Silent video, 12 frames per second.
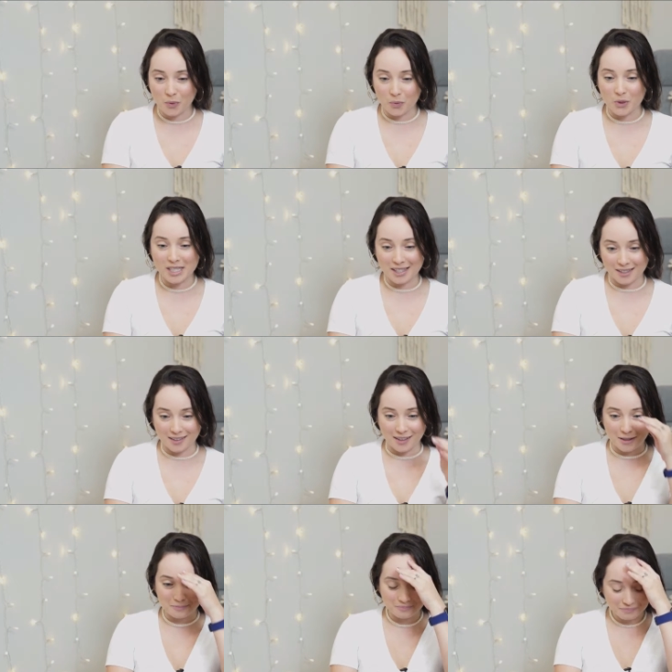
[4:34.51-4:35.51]

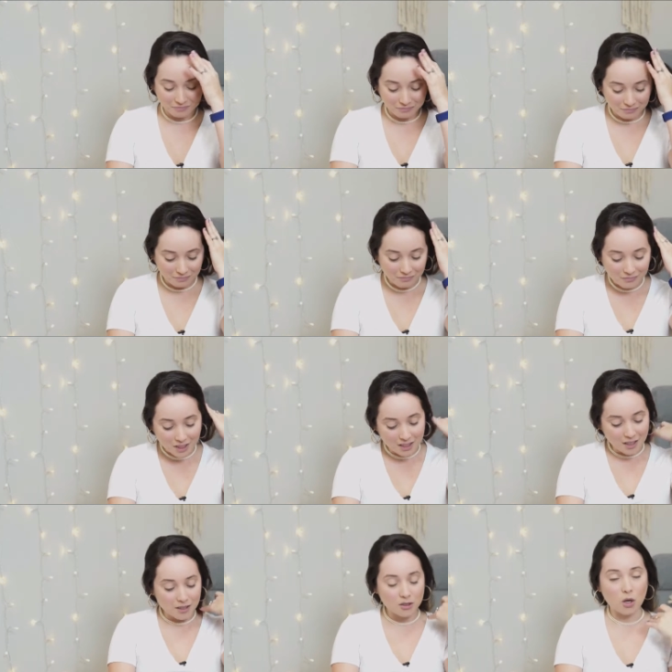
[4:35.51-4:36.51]
recently.
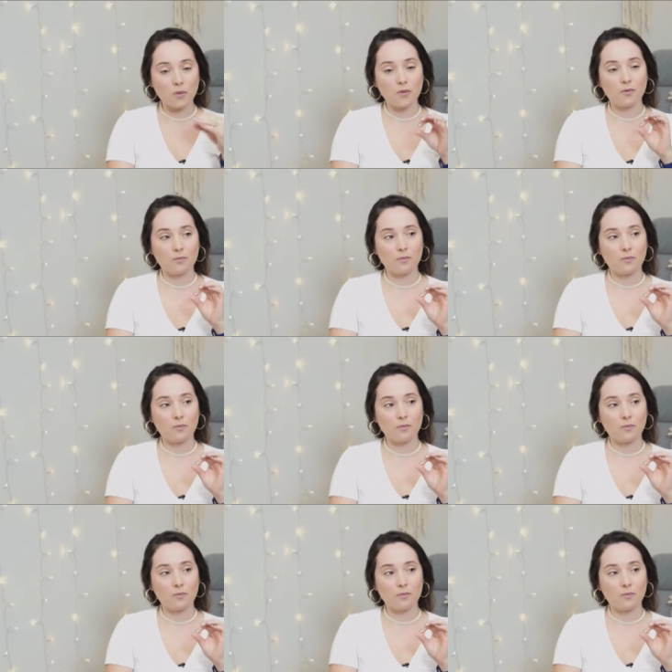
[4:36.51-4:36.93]
So